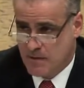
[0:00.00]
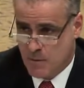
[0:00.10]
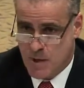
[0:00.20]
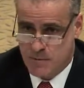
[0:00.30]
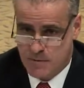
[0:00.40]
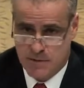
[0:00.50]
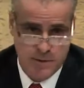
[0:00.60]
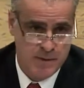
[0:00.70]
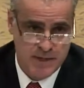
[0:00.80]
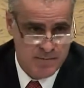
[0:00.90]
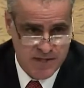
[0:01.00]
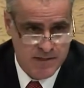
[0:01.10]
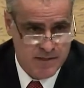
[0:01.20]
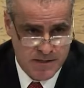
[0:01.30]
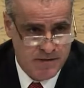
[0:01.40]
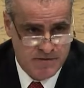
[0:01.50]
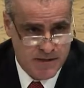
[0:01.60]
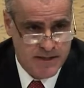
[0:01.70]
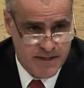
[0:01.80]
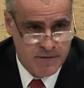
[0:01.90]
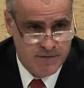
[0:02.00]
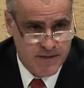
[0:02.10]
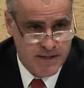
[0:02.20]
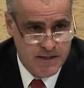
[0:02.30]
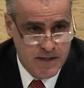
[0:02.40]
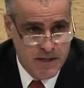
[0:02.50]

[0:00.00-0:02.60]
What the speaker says: quote, doing business in Philadelphia,